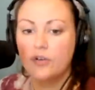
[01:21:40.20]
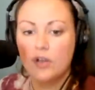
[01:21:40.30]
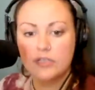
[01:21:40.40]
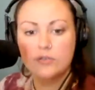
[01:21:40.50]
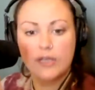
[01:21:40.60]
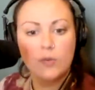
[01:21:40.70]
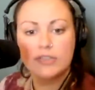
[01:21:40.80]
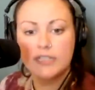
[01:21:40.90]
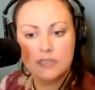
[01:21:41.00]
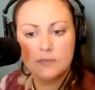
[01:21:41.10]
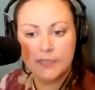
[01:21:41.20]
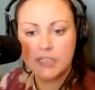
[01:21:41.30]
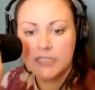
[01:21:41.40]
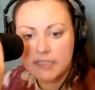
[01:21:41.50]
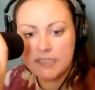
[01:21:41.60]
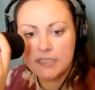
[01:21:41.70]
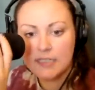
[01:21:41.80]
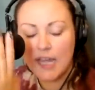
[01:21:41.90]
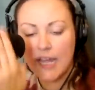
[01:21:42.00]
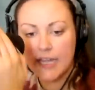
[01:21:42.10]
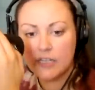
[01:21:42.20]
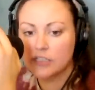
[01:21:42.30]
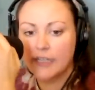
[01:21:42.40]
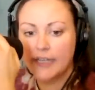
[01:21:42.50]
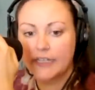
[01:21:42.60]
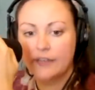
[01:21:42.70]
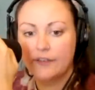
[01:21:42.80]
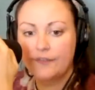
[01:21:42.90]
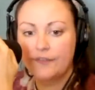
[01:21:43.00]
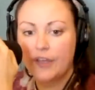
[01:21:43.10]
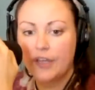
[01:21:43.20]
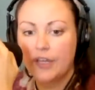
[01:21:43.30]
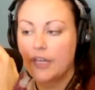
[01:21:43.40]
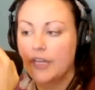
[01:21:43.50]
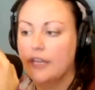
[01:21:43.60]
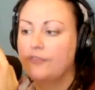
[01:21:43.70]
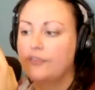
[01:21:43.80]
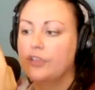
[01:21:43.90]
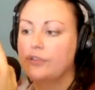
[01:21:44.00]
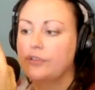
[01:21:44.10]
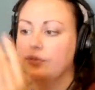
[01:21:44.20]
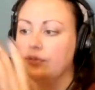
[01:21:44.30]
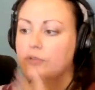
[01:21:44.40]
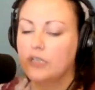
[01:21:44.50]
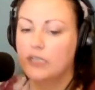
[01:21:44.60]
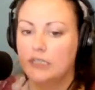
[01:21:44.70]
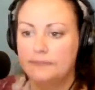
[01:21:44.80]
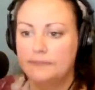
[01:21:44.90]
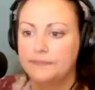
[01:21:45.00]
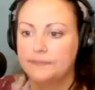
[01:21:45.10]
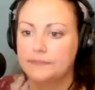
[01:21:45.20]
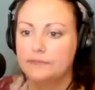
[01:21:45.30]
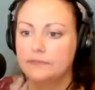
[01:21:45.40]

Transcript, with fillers: to know also like what the experience story. is like, or like if if you um